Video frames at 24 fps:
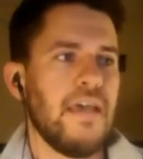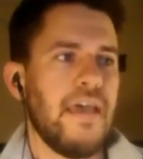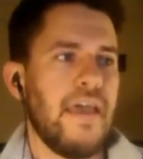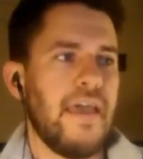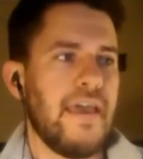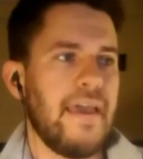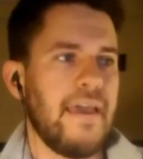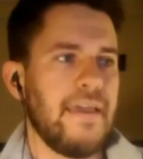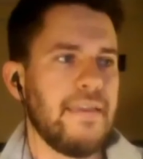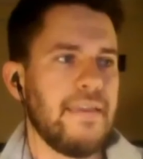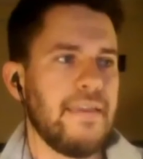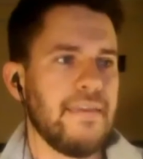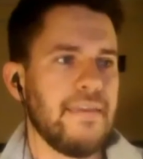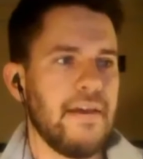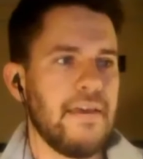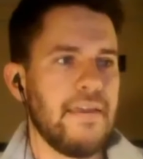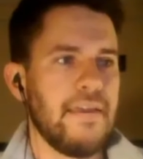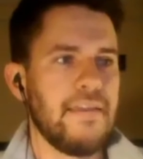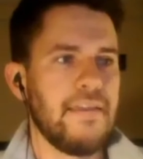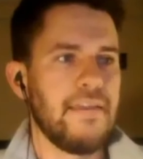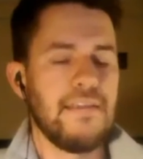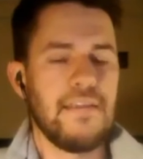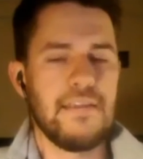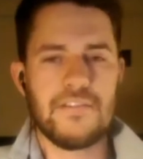and uh,
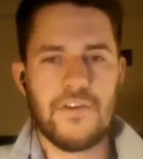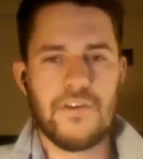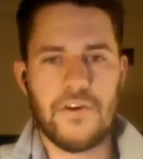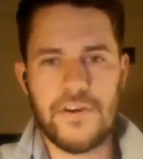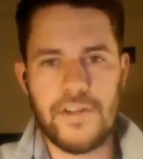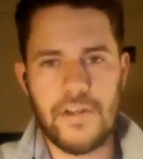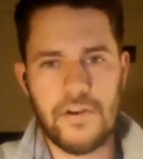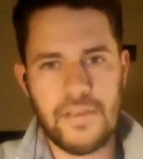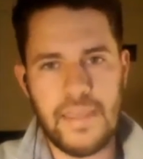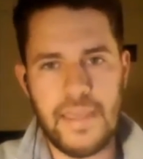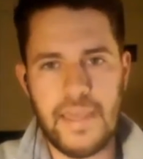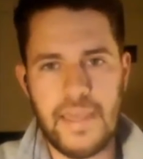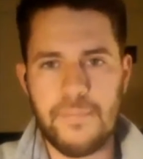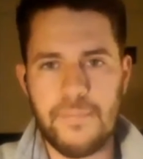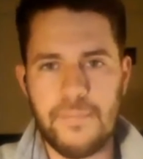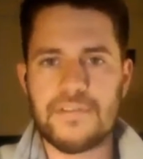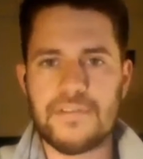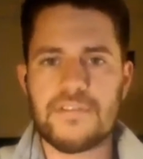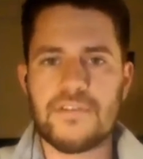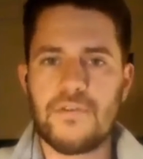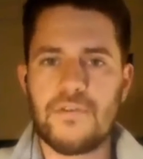he, he's already on campus,